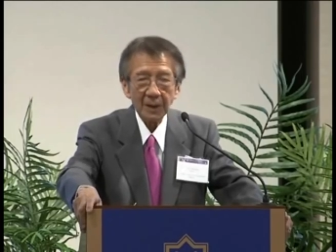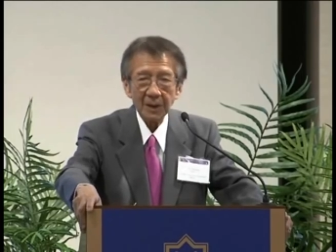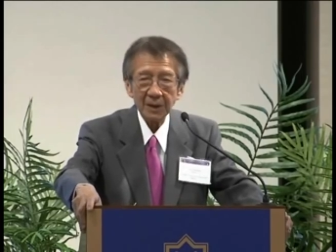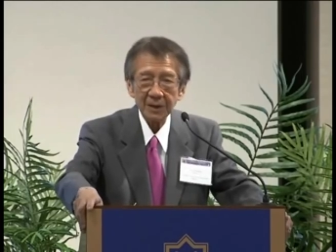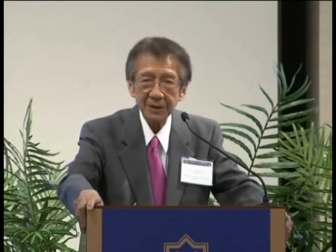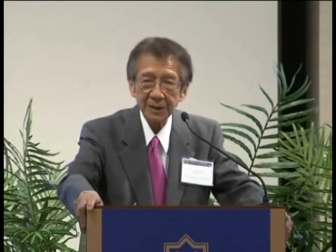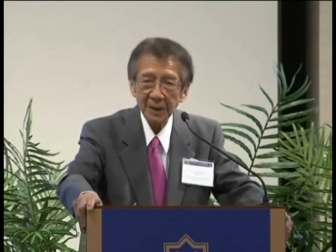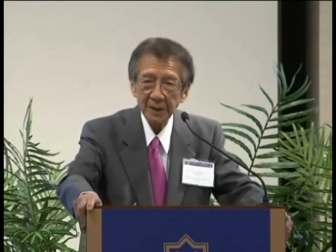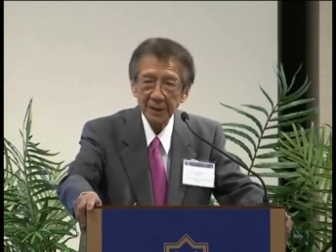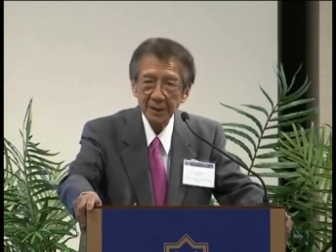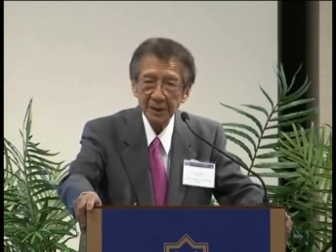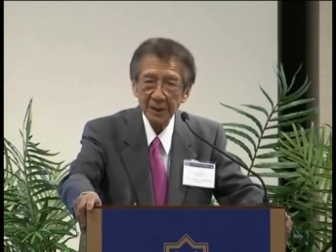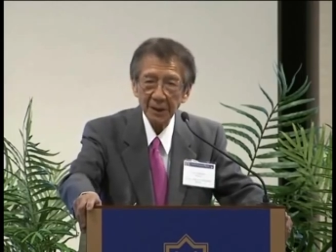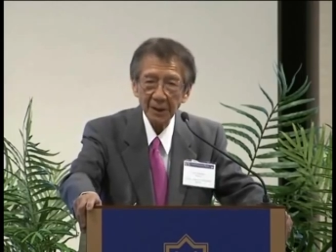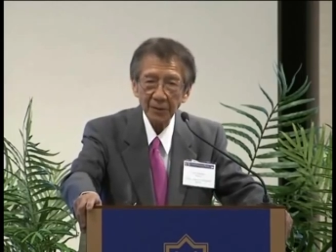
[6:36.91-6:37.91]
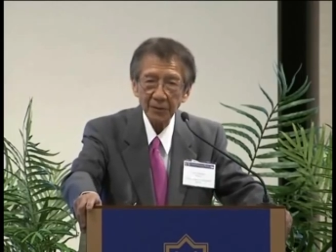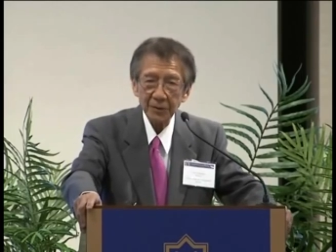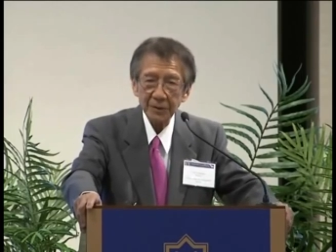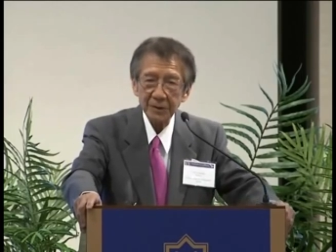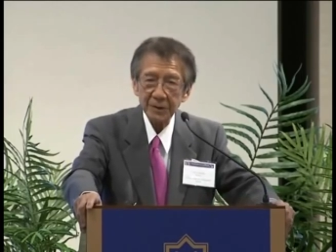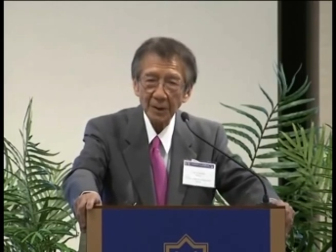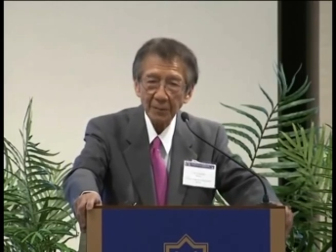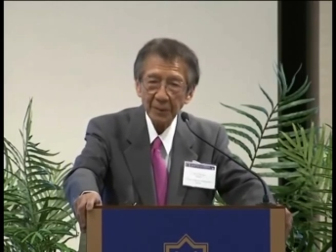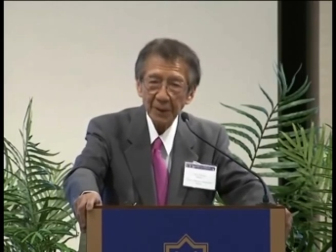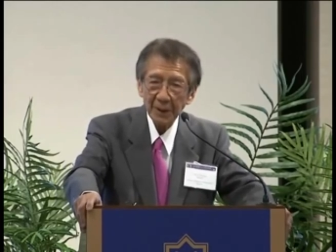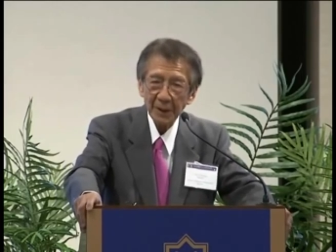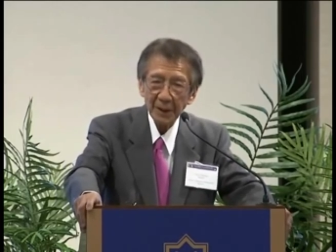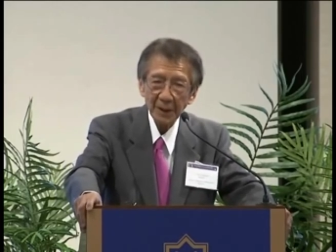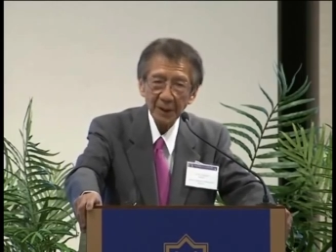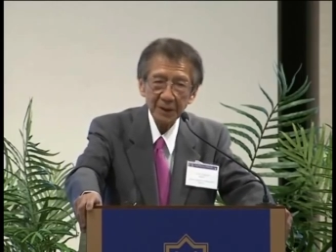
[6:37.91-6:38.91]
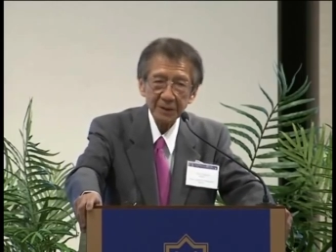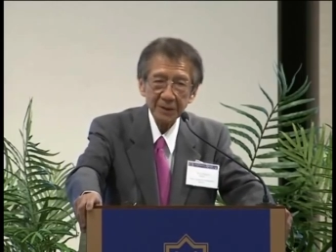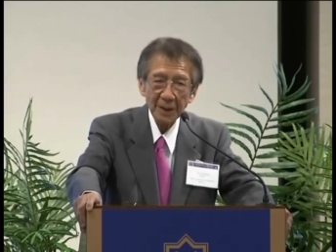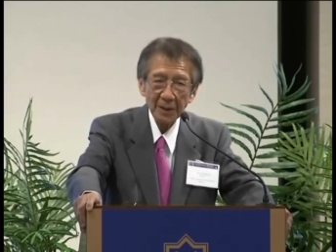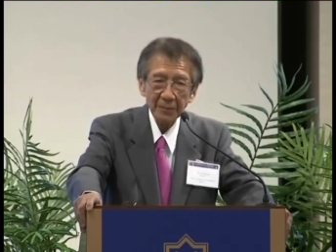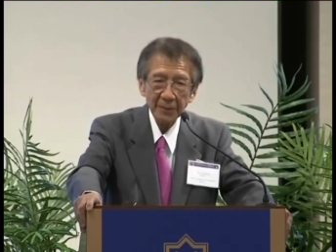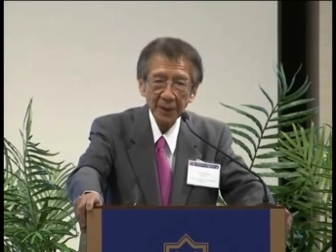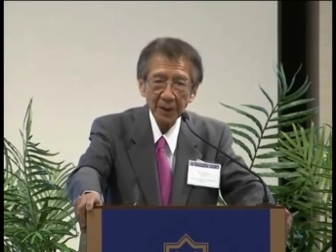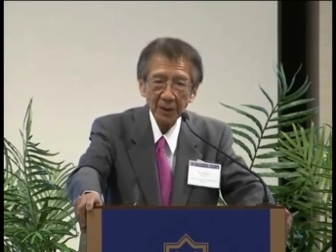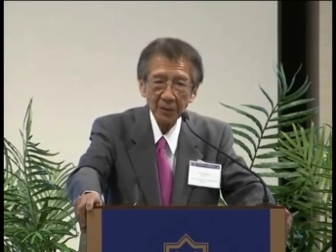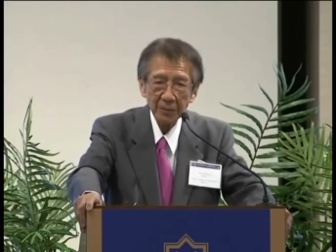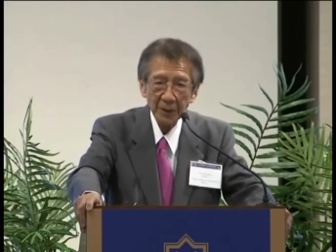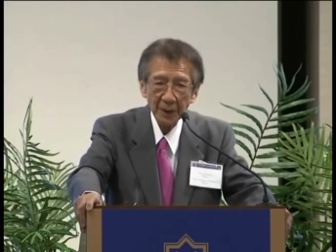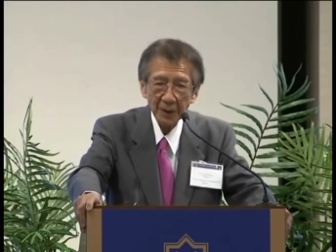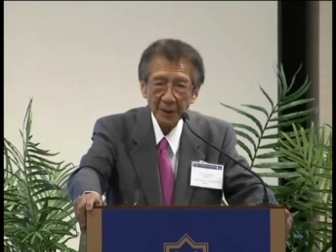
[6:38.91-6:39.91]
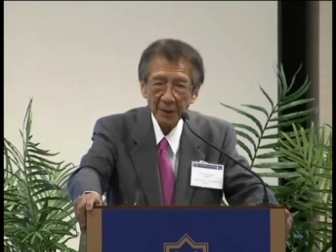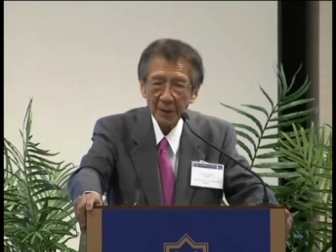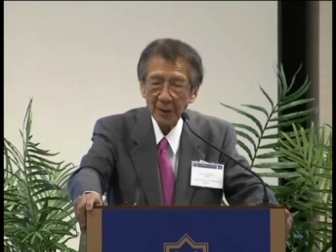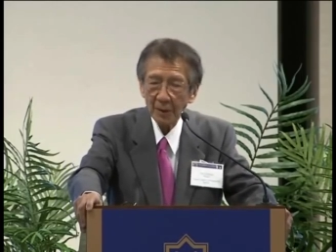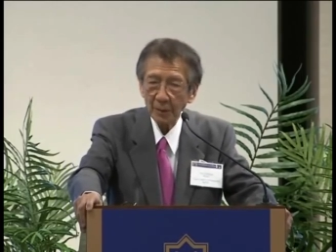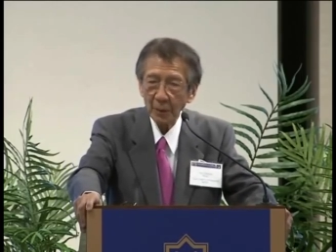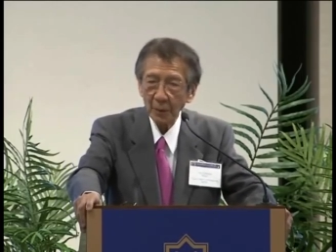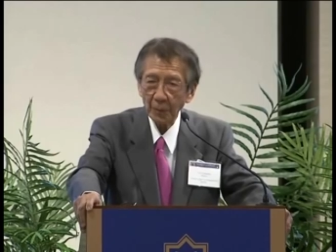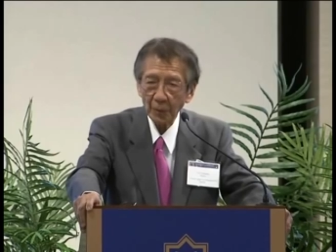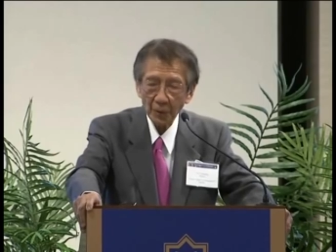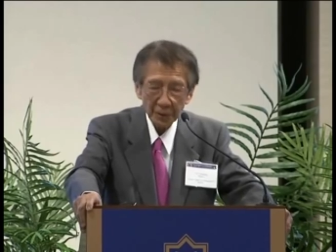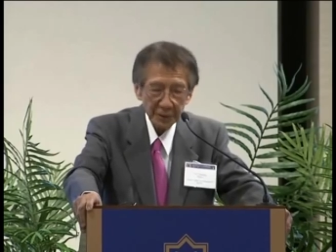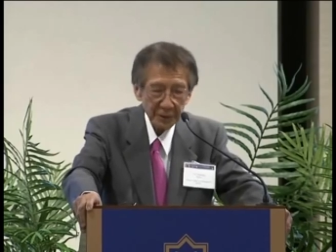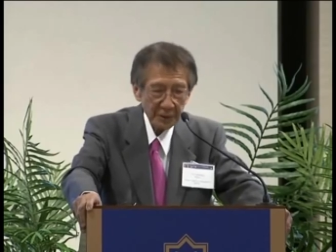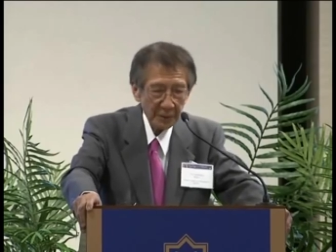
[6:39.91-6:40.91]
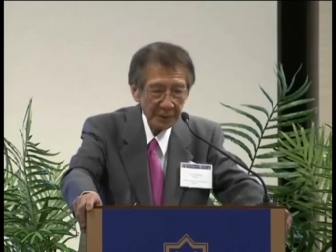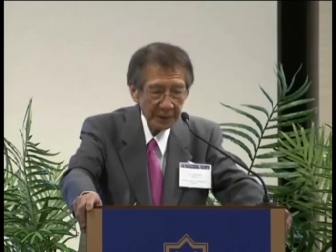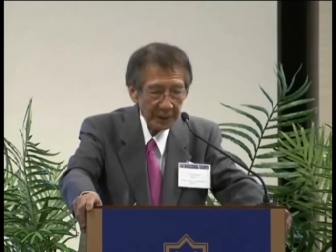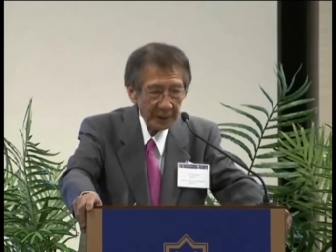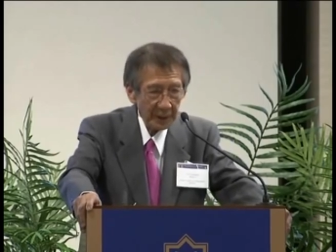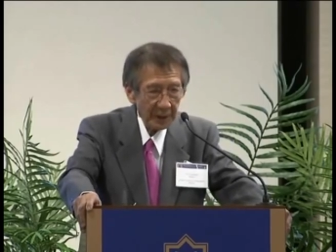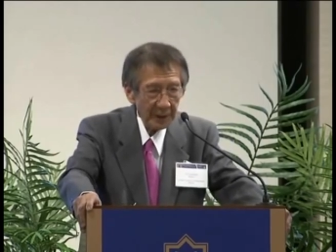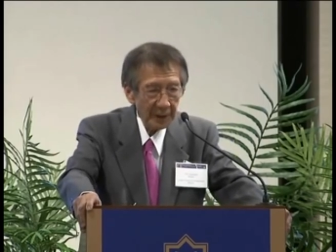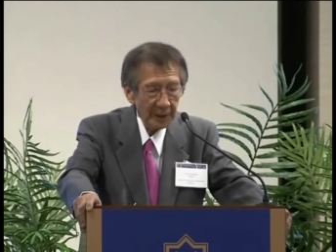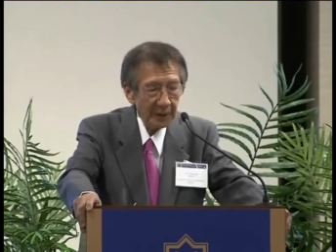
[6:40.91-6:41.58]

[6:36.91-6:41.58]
He said, There's somebody in Champaign, Urbana, purport to be